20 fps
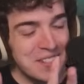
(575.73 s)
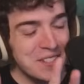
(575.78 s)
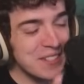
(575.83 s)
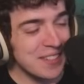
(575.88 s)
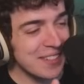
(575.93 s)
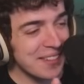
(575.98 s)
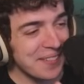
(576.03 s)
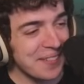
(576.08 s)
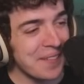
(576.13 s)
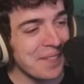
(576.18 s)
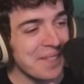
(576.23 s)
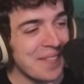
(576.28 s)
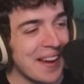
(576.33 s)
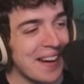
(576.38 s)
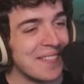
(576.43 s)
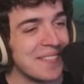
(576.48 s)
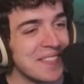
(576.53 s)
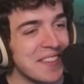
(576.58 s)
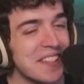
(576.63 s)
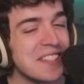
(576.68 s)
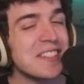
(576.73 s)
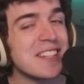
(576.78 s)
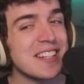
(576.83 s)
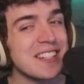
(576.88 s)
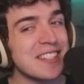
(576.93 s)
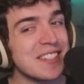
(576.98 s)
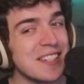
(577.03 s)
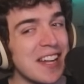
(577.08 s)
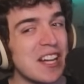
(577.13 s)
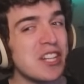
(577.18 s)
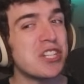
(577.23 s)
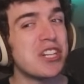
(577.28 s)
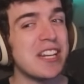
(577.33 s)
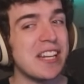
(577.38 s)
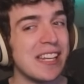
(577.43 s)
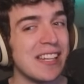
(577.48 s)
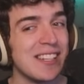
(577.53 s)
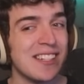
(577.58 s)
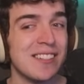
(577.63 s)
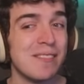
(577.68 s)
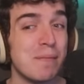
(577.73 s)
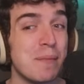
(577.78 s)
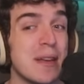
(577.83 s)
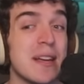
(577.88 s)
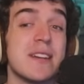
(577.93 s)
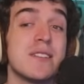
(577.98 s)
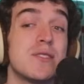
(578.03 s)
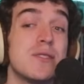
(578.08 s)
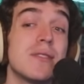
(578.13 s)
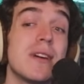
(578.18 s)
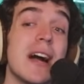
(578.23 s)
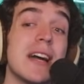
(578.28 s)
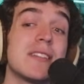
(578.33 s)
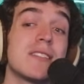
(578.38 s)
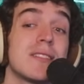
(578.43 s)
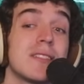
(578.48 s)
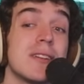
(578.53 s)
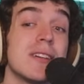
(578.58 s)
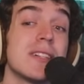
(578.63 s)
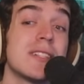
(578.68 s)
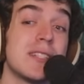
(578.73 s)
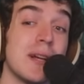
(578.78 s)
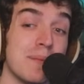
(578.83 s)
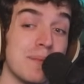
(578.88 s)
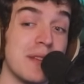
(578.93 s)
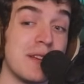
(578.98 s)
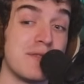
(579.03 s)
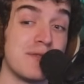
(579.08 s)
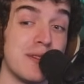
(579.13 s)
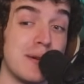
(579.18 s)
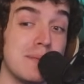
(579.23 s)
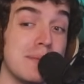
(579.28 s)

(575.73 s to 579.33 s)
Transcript: hear me out. This because it's not cheating. Because you guys took something from